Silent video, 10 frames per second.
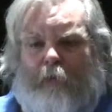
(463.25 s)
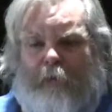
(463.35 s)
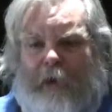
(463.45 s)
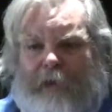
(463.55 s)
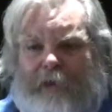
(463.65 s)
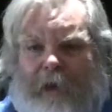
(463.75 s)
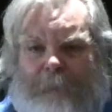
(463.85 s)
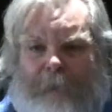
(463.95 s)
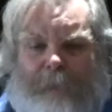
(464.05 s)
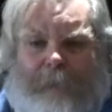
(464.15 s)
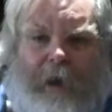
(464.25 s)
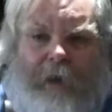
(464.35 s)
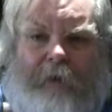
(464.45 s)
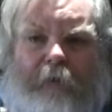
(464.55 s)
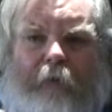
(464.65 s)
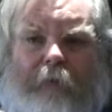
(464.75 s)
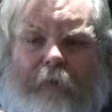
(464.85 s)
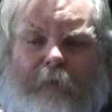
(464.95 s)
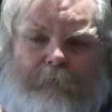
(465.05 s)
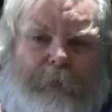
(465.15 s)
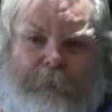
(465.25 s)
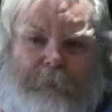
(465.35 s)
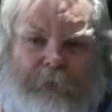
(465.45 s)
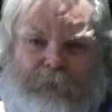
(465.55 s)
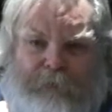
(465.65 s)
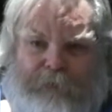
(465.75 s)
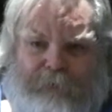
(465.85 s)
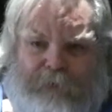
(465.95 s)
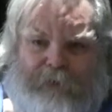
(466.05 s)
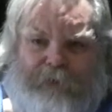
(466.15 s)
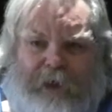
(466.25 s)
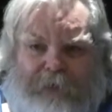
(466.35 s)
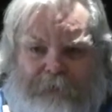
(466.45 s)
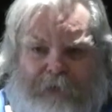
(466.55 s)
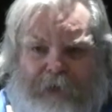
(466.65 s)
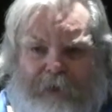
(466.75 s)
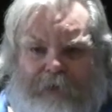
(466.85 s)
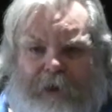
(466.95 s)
We educate people how to. People have been doing syringe exchange for years.